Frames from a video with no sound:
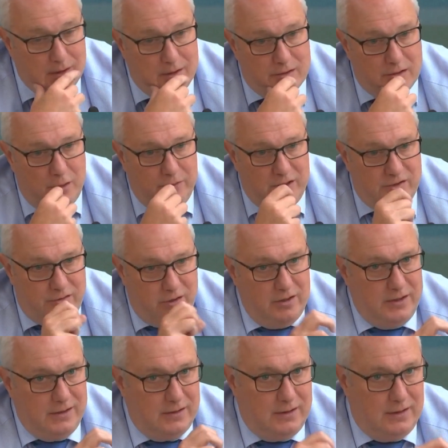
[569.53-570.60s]
So we're
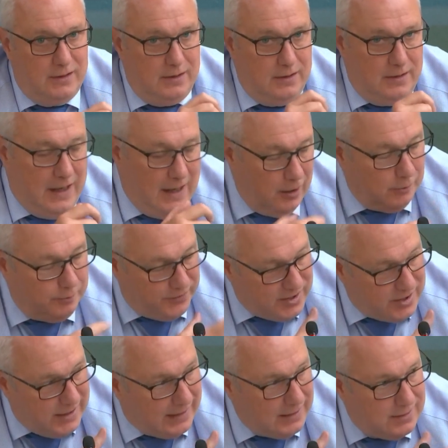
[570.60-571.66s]
trying to help the
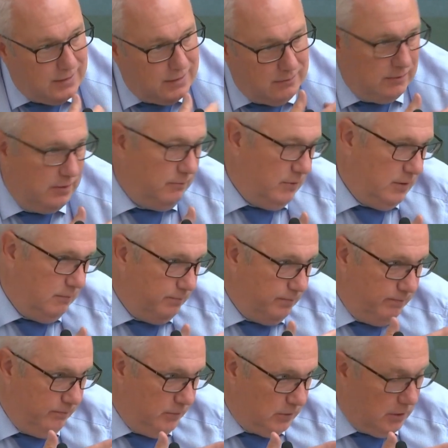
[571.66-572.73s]
sector with
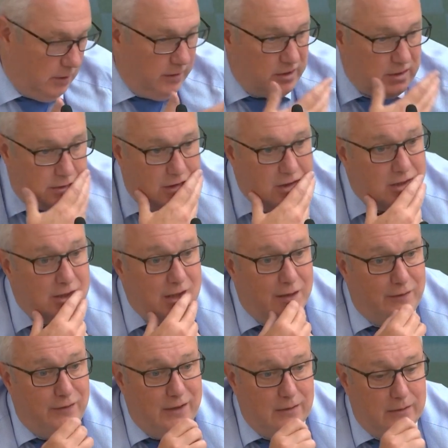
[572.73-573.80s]
clients like
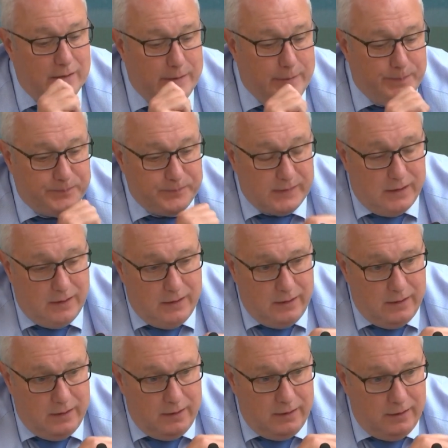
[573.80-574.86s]
TfL
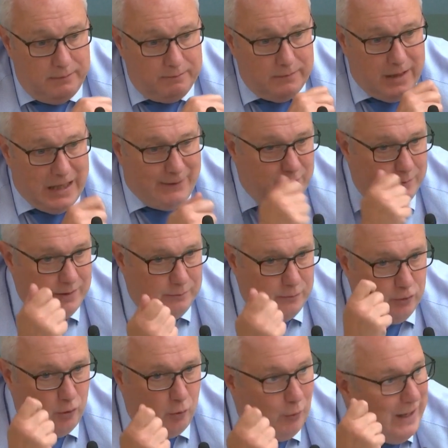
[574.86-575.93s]
have a bit
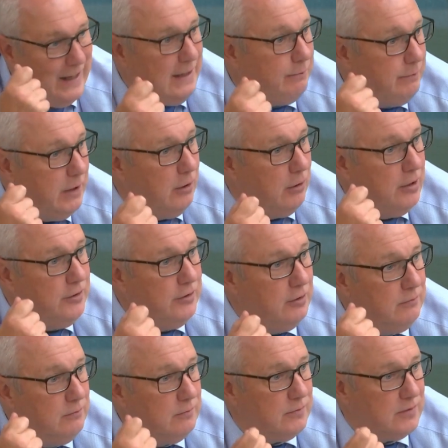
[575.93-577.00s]
more weight behind
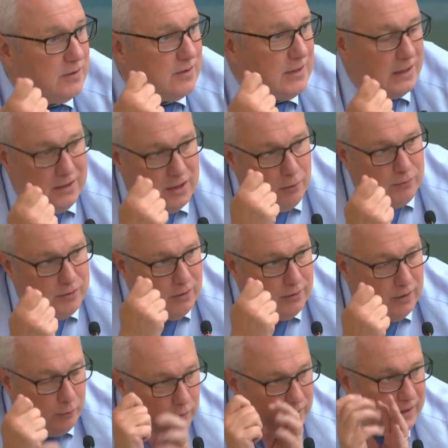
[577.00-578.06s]
them, say no,
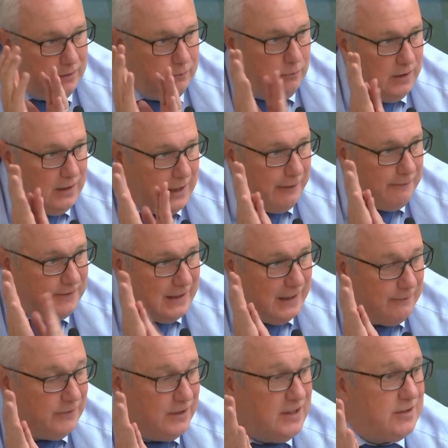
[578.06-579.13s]
we have to
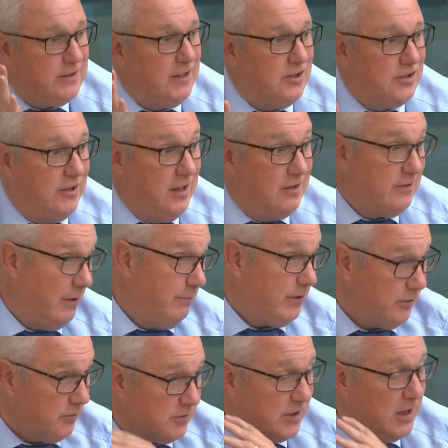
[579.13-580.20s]
have these things on our tram
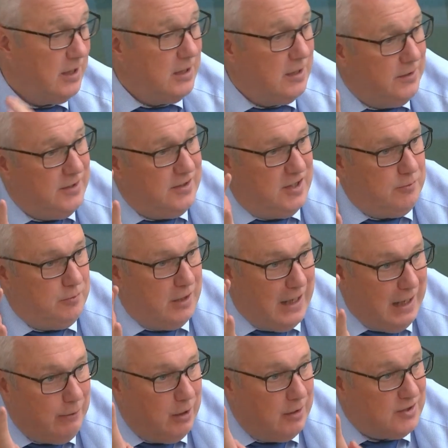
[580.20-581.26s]
because this is what
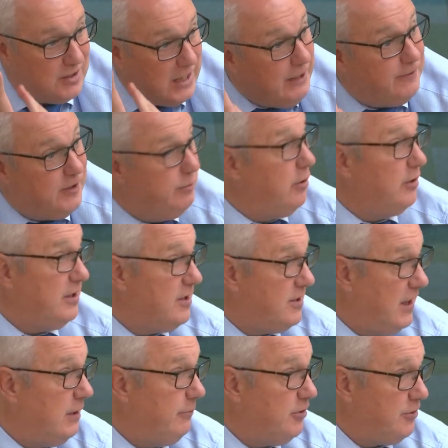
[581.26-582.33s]
our safety bodies
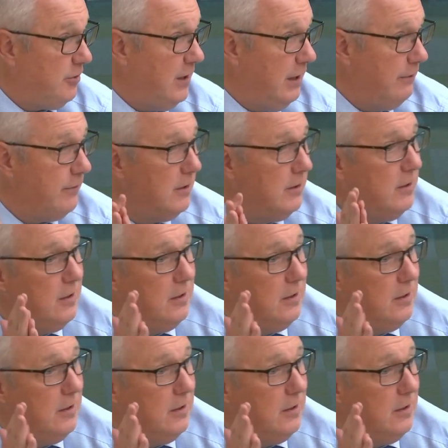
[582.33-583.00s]
say we should have.